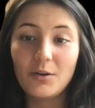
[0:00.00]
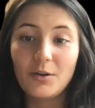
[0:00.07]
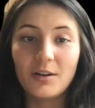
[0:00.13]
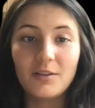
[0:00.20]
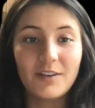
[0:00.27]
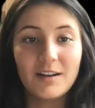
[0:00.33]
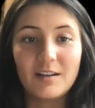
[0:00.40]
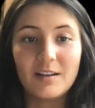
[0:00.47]

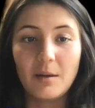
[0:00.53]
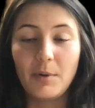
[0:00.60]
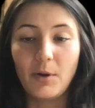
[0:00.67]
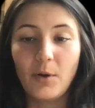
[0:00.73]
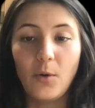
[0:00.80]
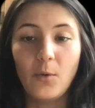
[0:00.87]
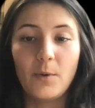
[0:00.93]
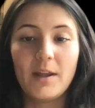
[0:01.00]
even a
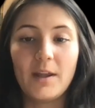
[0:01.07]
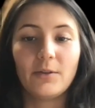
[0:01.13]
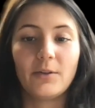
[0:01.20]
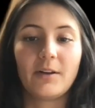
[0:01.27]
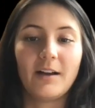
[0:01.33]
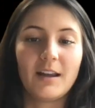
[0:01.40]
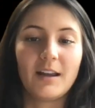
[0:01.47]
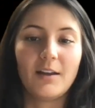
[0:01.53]
typical week
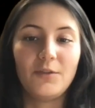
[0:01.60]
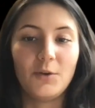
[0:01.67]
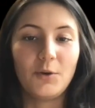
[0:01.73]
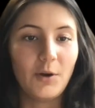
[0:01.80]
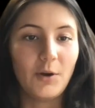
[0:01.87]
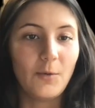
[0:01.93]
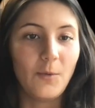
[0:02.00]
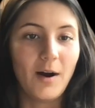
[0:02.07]
look like, if you
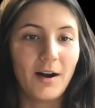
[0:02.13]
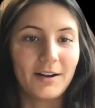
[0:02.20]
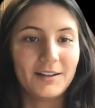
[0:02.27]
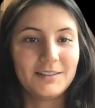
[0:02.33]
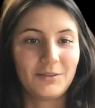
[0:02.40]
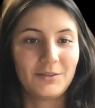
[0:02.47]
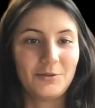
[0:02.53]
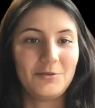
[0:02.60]
could walk
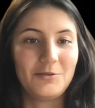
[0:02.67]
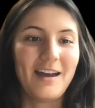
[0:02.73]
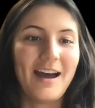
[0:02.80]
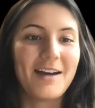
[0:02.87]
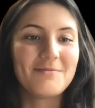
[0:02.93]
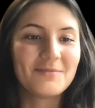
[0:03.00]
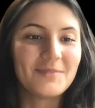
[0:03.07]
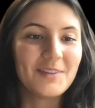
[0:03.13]
us through that?